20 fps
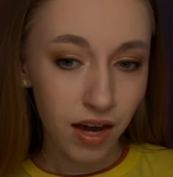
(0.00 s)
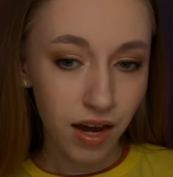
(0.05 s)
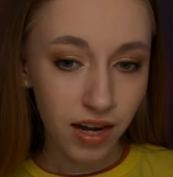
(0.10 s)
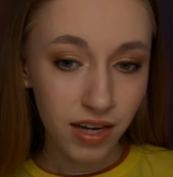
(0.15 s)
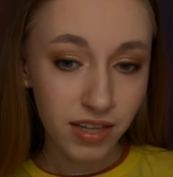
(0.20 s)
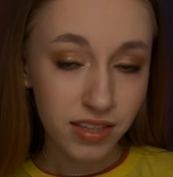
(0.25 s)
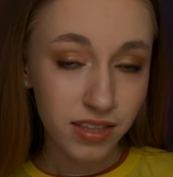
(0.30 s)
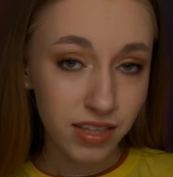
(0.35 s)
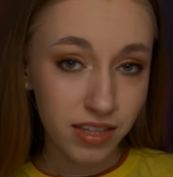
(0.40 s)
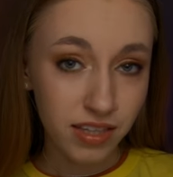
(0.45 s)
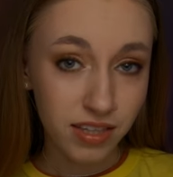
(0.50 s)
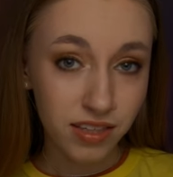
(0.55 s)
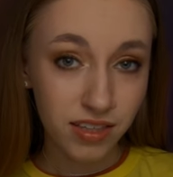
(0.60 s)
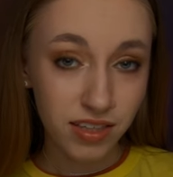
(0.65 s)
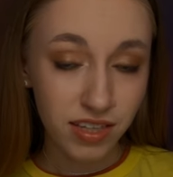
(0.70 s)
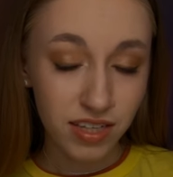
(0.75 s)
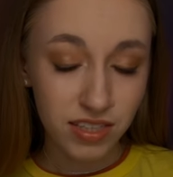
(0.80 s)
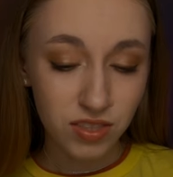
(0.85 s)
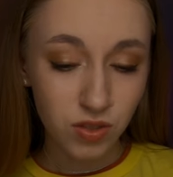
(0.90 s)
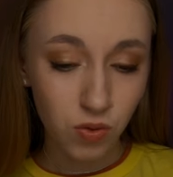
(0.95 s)
I think
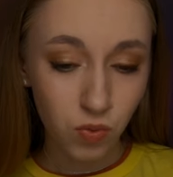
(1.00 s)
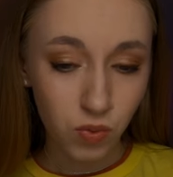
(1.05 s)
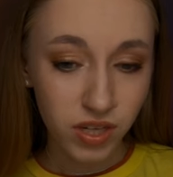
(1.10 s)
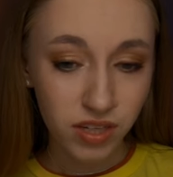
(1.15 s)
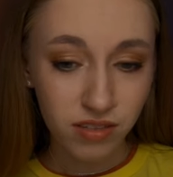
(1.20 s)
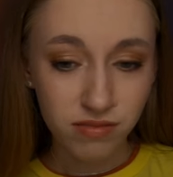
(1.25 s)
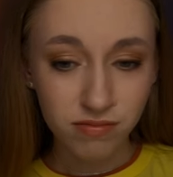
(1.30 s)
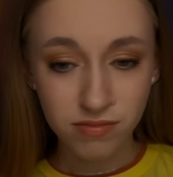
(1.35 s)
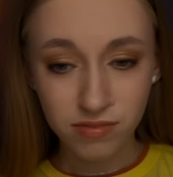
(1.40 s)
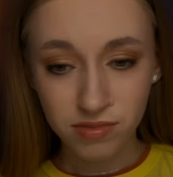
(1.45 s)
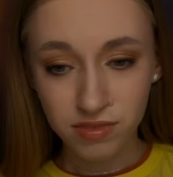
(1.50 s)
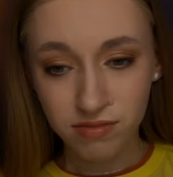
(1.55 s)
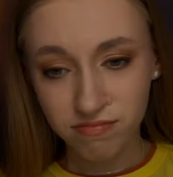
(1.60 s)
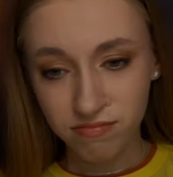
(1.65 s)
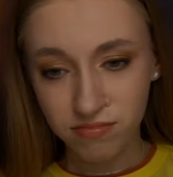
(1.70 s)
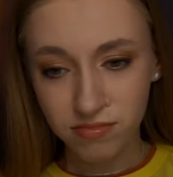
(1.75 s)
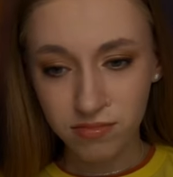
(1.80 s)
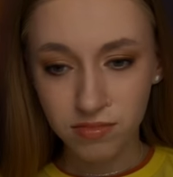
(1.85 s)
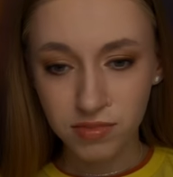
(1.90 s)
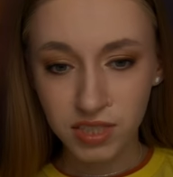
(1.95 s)
it's a win.
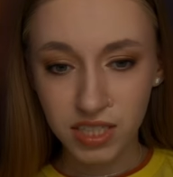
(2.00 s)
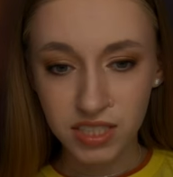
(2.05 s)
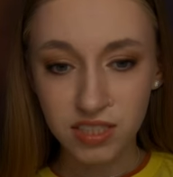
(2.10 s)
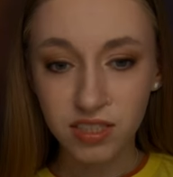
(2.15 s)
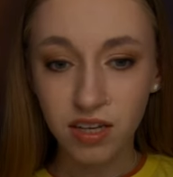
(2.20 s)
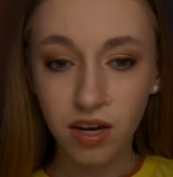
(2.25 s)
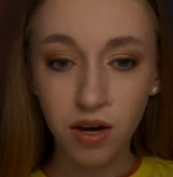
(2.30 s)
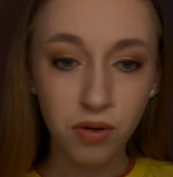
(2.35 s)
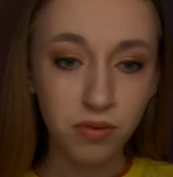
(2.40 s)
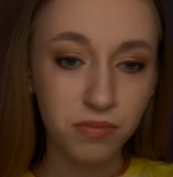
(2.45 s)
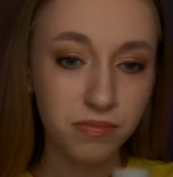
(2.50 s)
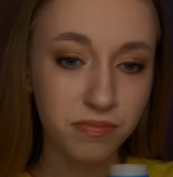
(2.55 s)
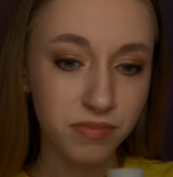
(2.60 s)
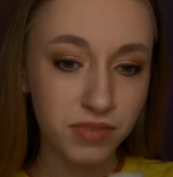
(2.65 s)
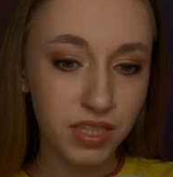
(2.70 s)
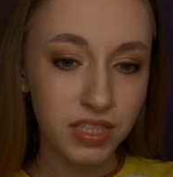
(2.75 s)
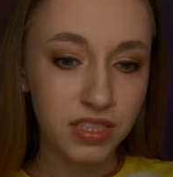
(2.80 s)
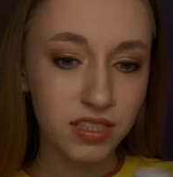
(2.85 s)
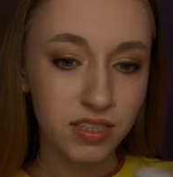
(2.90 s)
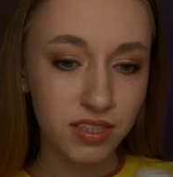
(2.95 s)
Let's go.
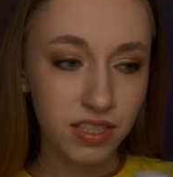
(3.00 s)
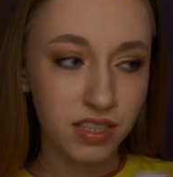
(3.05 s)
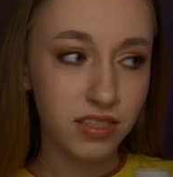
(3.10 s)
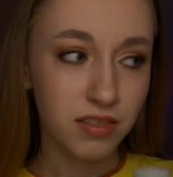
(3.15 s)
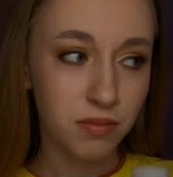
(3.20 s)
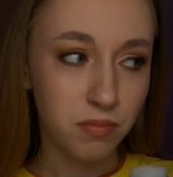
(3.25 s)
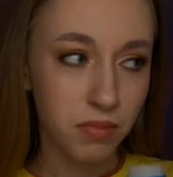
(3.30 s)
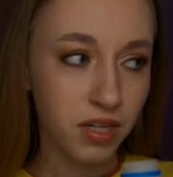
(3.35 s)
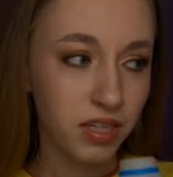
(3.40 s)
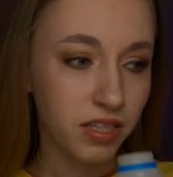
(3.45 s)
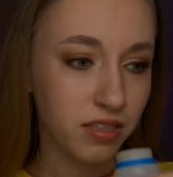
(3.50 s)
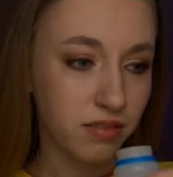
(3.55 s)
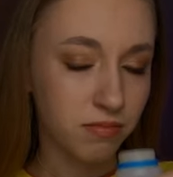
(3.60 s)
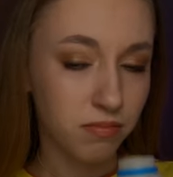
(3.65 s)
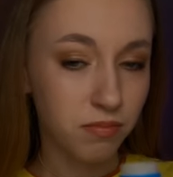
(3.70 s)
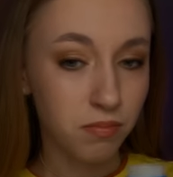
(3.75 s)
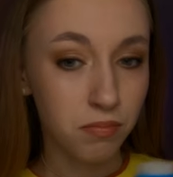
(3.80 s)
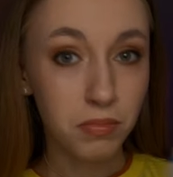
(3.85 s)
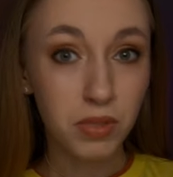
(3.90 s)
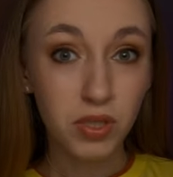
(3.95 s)
Let's get some money.
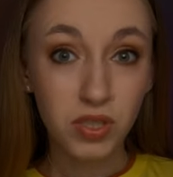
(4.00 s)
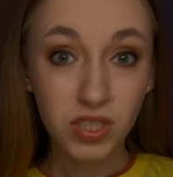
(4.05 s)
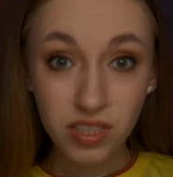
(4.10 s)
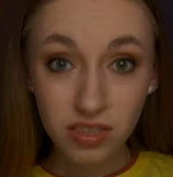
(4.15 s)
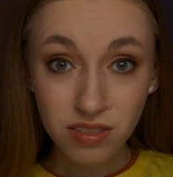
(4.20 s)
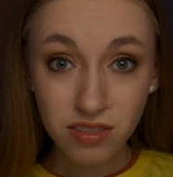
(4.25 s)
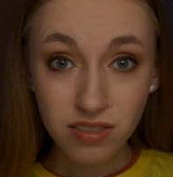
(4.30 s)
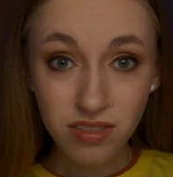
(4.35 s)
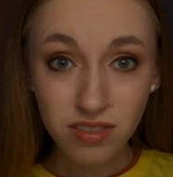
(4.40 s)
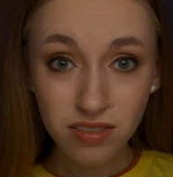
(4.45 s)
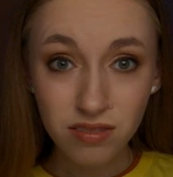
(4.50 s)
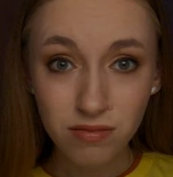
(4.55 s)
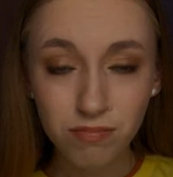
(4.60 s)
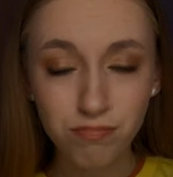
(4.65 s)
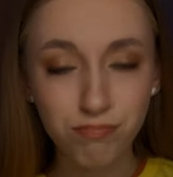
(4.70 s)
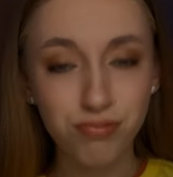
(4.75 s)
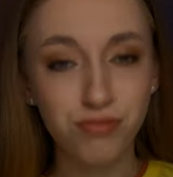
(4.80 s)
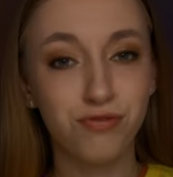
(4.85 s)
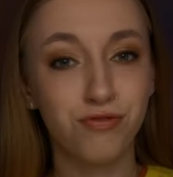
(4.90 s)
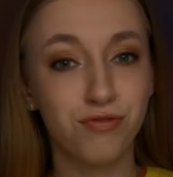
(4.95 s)
Millions?
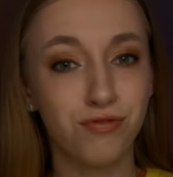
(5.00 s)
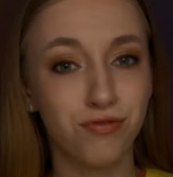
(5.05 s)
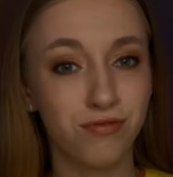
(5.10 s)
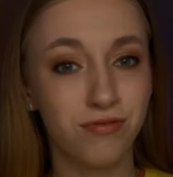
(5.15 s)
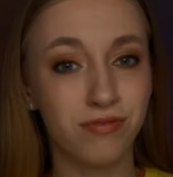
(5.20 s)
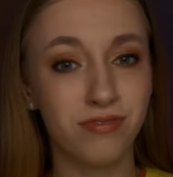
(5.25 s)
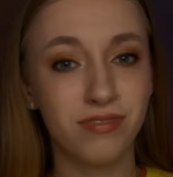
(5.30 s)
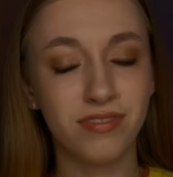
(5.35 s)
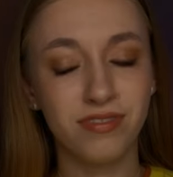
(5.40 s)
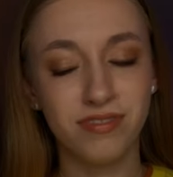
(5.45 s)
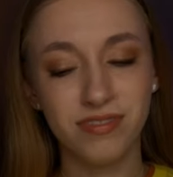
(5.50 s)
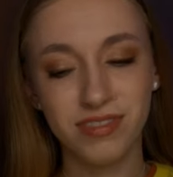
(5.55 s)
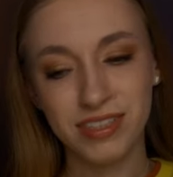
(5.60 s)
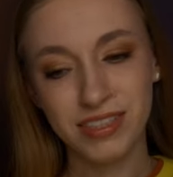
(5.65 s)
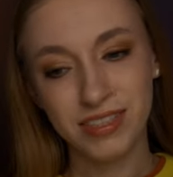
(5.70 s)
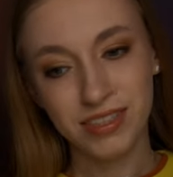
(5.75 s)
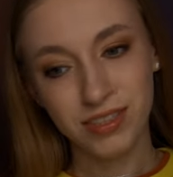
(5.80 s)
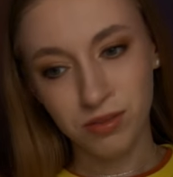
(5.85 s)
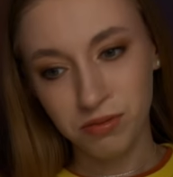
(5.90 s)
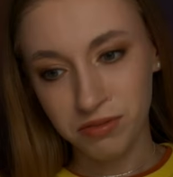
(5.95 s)

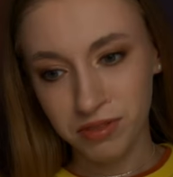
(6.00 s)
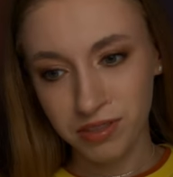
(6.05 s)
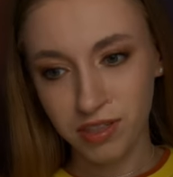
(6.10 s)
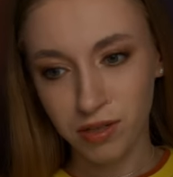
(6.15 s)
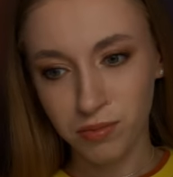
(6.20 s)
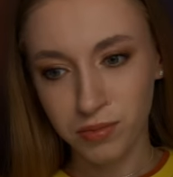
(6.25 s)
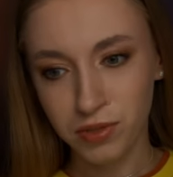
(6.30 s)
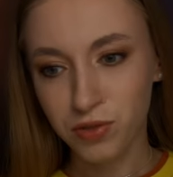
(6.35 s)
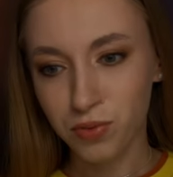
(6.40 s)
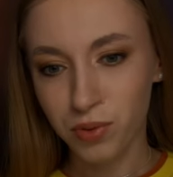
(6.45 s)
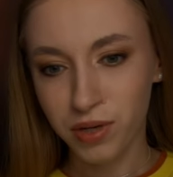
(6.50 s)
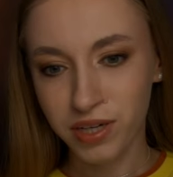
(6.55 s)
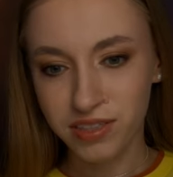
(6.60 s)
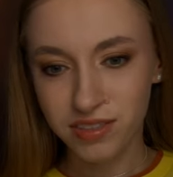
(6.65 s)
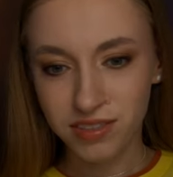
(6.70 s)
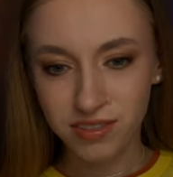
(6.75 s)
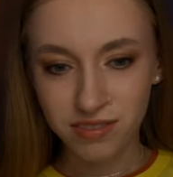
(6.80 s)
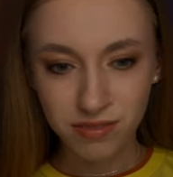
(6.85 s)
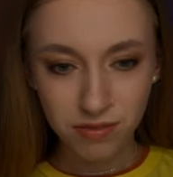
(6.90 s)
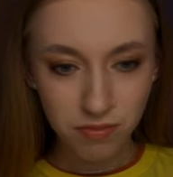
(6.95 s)
Don't tell me
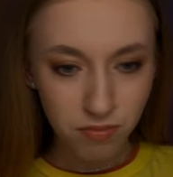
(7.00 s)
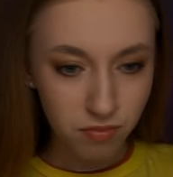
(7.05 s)
twice.